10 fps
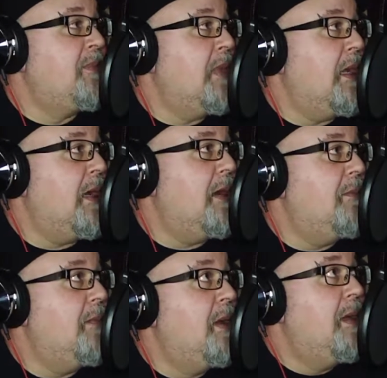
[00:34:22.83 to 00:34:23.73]

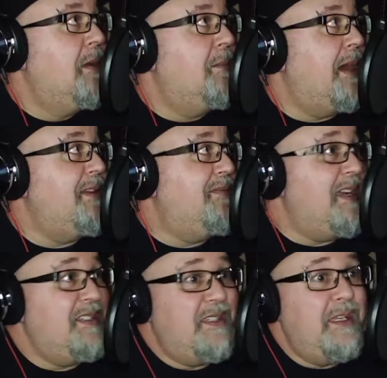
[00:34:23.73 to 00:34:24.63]
My
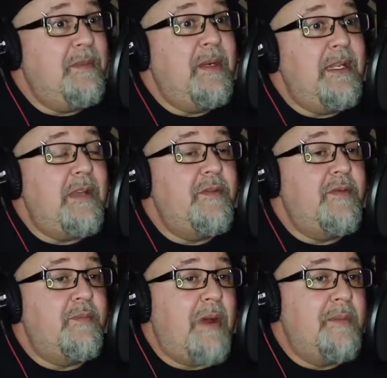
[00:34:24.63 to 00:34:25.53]
advice to anybody,
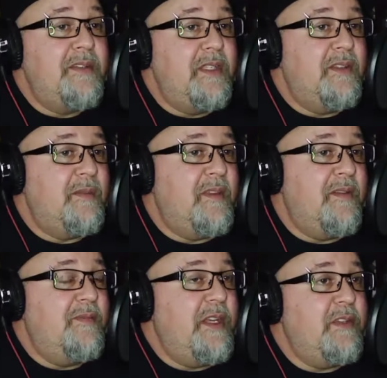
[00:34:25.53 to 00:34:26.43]
you've probably seen some of
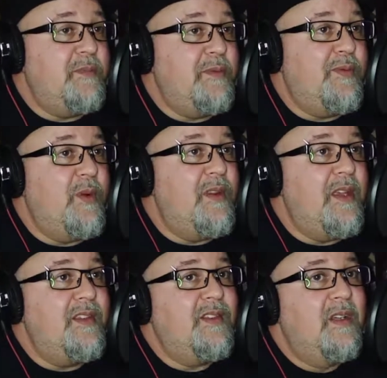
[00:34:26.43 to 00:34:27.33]
the videos before
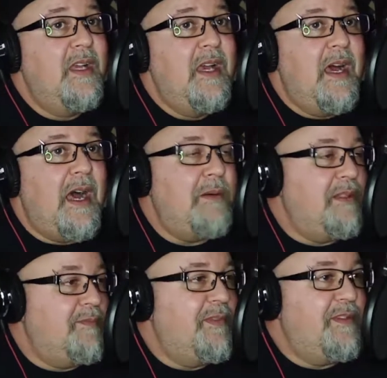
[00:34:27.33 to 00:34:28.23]
this, I
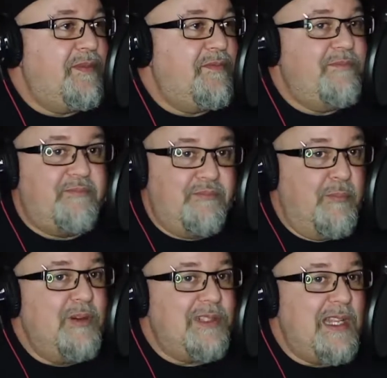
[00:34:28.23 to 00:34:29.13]
would
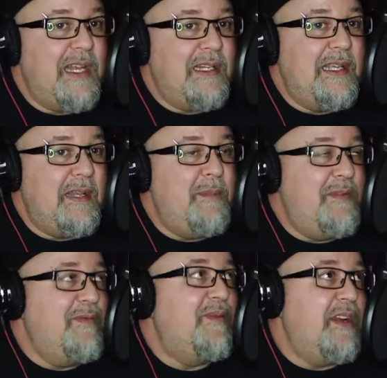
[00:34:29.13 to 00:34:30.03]
most likely, and to be
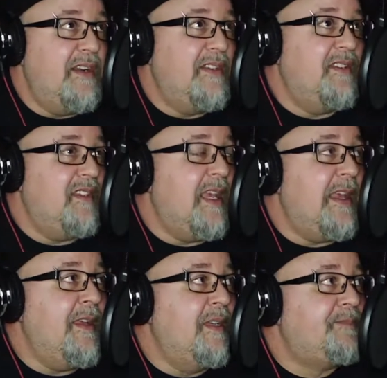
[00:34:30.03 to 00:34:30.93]
fair to
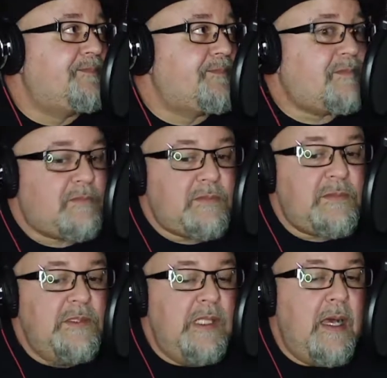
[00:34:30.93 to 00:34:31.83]
say,
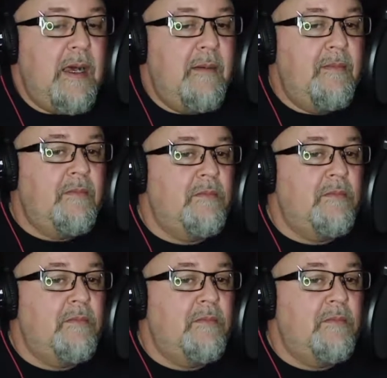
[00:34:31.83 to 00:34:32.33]
I